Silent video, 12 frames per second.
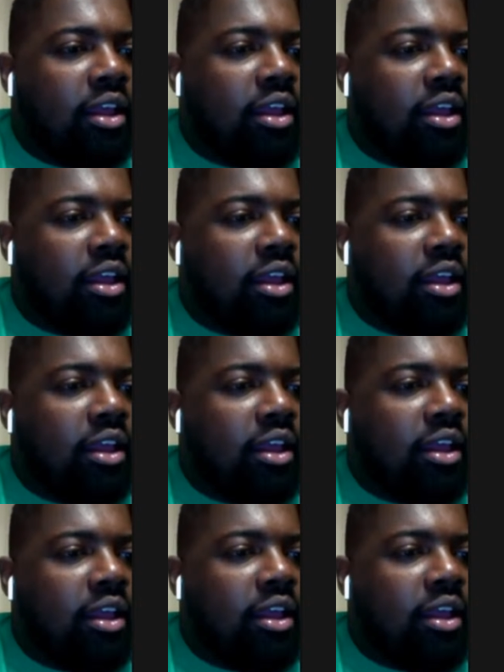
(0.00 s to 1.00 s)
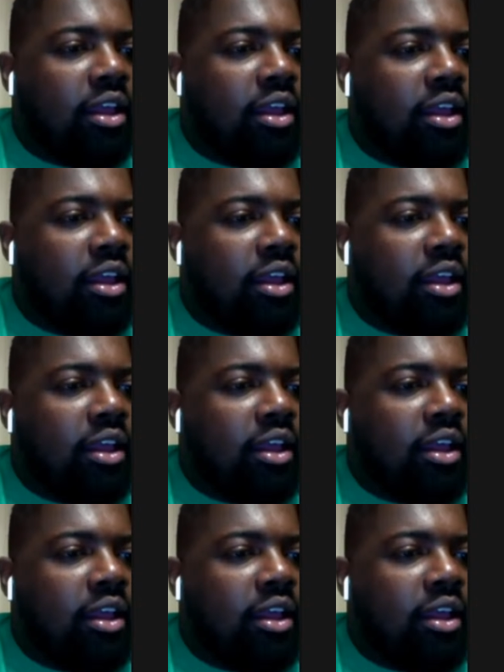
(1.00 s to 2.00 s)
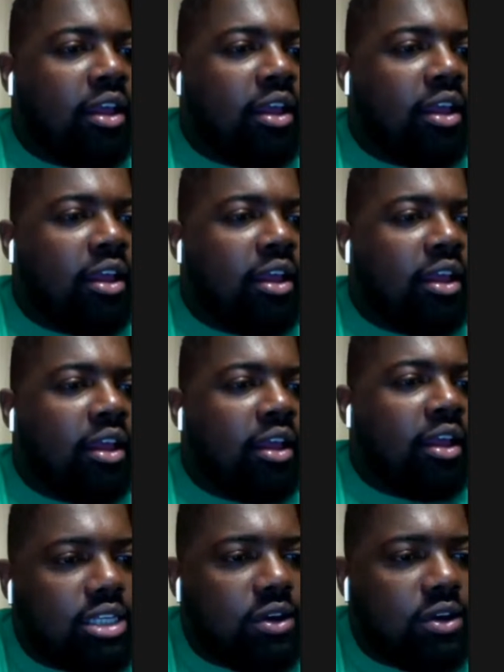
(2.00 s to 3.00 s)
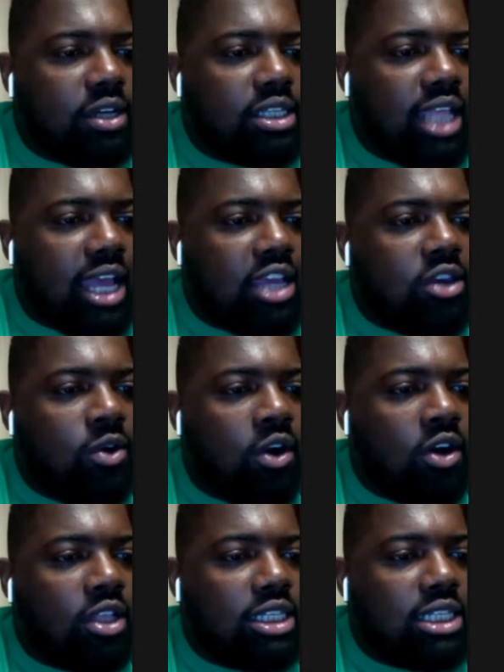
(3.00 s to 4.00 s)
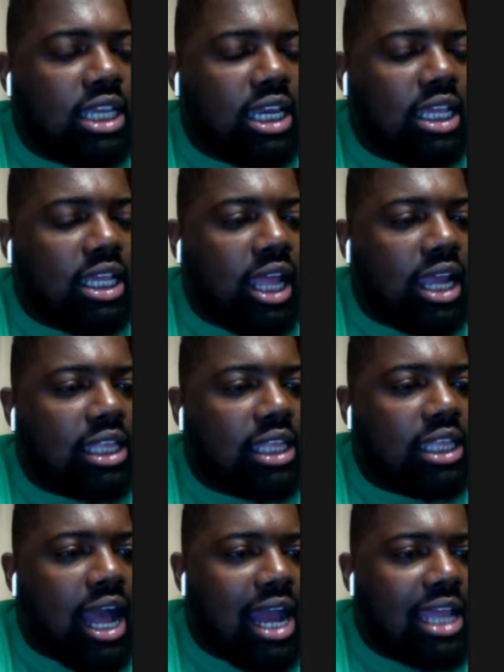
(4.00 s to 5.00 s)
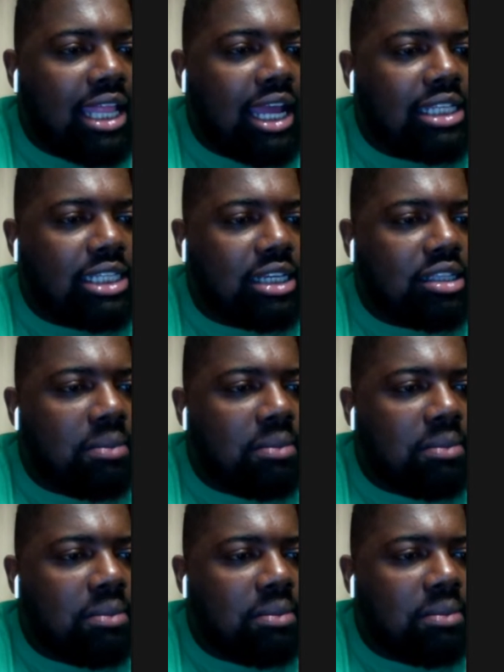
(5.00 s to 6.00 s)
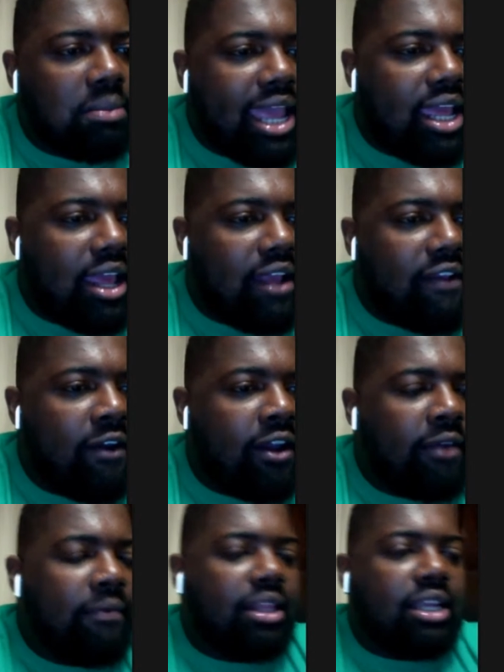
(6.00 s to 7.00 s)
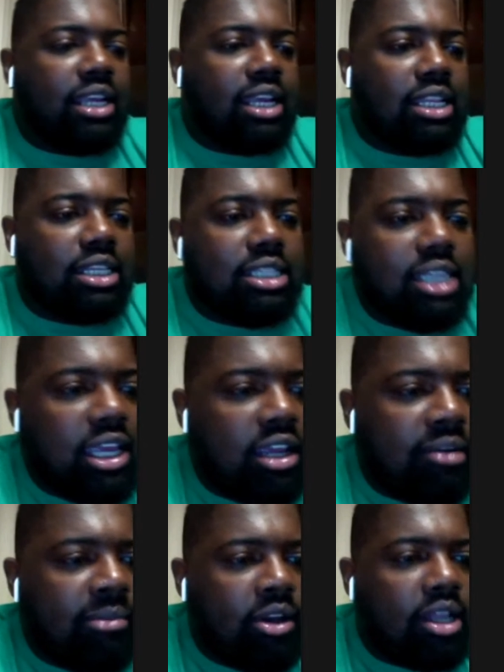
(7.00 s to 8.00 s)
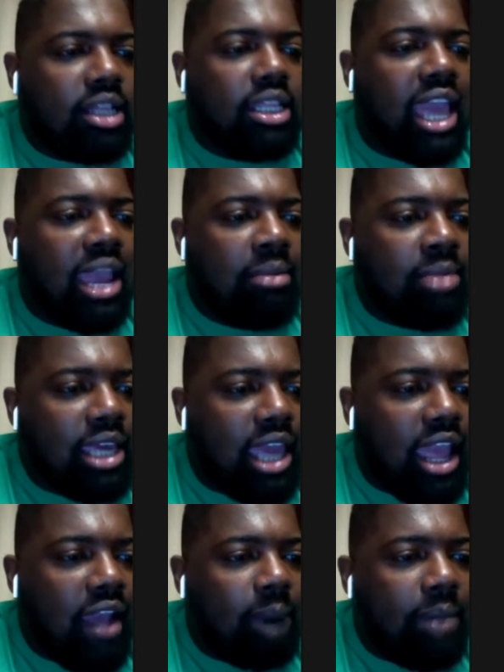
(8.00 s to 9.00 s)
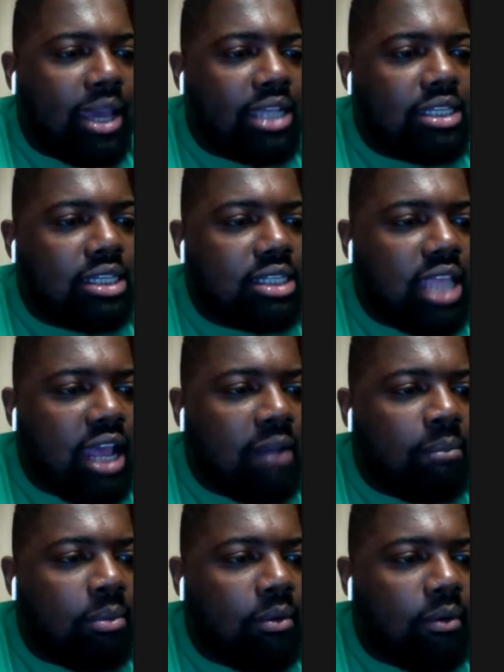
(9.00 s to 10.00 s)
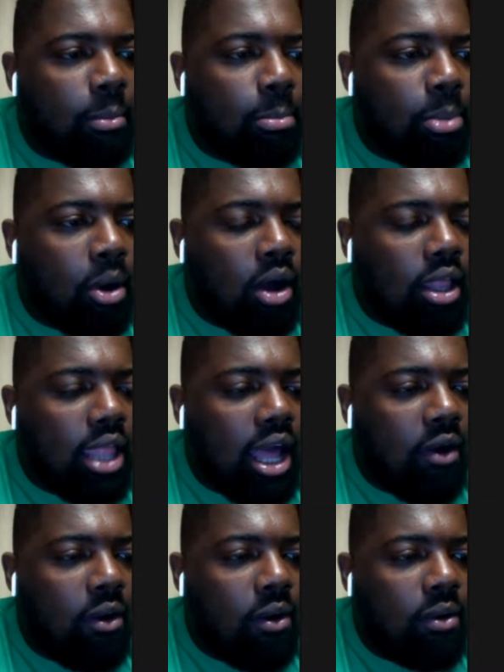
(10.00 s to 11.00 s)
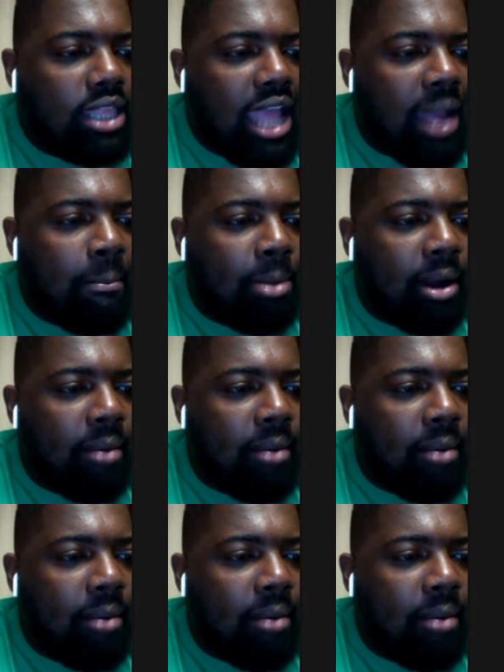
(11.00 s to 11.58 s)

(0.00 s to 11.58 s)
People rarely watch the games when he was in Detroit, so it's like you only seeing like the highlights of the bad, and you ain't really get to see him on a game-to-game basis, like ball out with that.